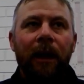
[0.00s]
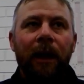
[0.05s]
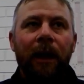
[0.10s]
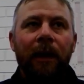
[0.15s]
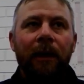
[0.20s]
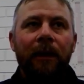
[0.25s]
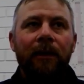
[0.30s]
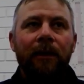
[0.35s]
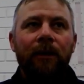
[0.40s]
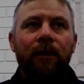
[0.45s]

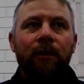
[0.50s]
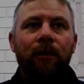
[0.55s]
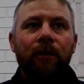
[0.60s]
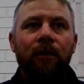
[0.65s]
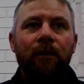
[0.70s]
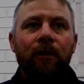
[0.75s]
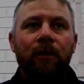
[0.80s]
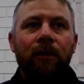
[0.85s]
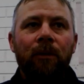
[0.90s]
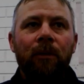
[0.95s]
and
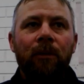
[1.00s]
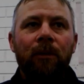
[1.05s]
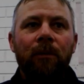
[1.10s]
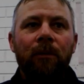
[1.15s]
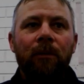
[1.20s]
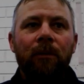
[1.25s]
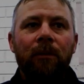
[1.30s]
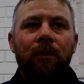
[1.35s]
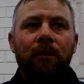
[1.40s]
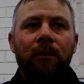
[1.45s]

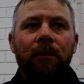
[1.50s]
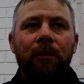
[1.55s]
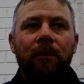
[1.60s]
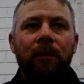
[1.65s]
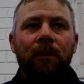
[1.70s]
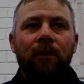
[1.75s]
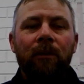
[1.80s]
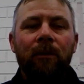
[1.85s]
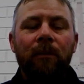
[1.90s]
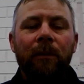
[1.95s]
you're
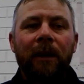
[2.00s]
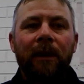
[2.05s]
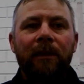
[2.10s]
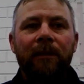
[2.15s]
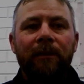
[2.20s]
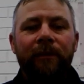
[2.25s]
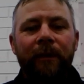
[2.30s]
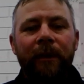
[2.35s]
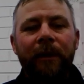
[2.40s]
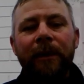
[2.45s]

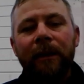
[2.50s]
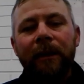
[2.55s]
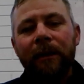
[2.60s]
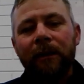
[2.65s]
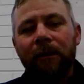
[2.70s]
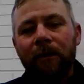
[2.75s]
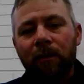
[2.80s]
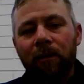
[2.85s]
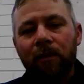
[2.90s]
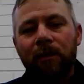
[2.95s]
almost feeding
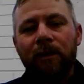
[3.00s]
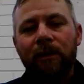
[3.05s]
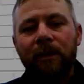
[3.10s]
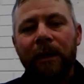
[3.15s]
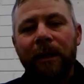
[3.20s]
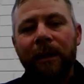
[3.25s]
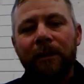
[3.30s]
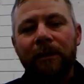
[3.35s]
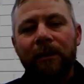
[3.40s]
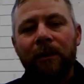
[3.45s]
the horse's
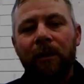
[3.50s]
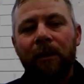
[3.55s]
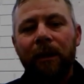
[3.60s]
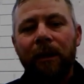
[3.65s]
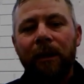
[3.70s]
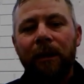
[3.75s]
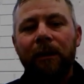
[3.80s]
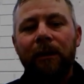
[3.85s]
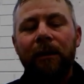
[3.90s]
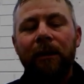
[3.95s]

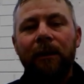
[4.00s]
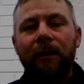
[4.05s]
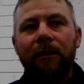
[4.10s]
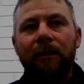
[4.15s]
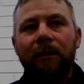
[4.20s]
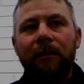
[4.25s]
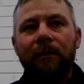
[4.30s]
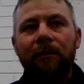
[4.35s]
anxiety